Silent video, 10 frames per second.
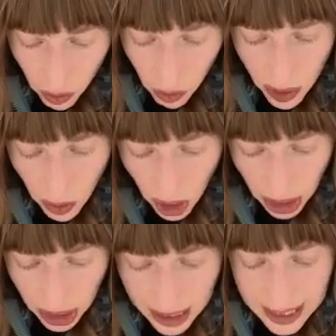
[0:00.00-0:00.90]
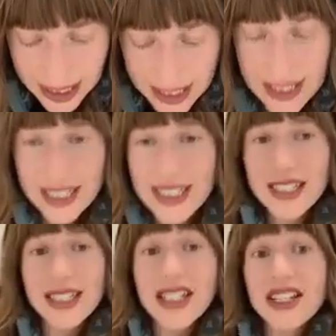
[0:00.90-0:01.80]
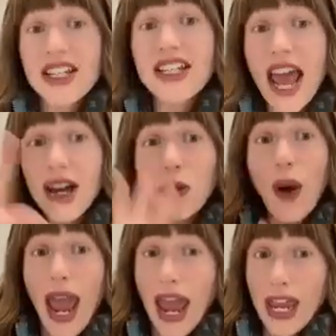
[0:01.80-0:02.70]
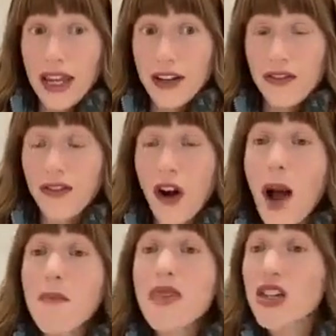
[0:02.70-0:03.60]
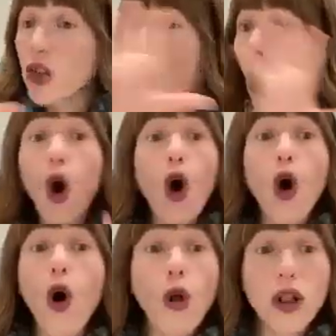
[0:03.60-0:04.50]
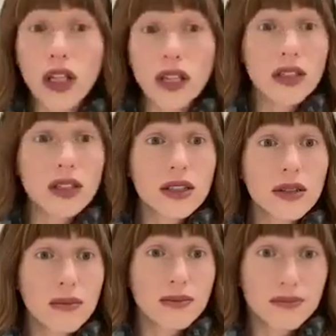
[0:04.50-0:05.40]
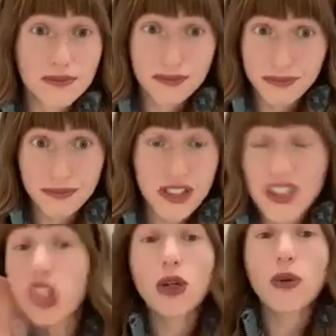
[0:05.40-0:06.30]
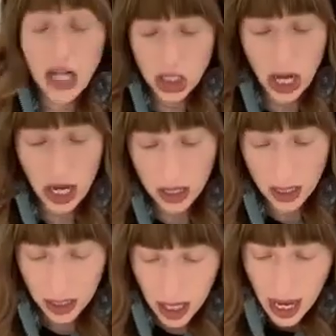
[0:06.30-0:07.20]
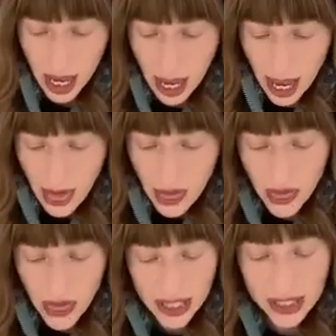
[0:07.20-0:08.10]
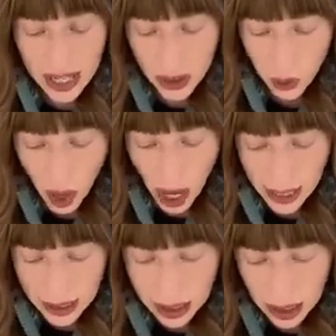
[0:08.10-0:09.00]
we were to take away from this whole situation, this is what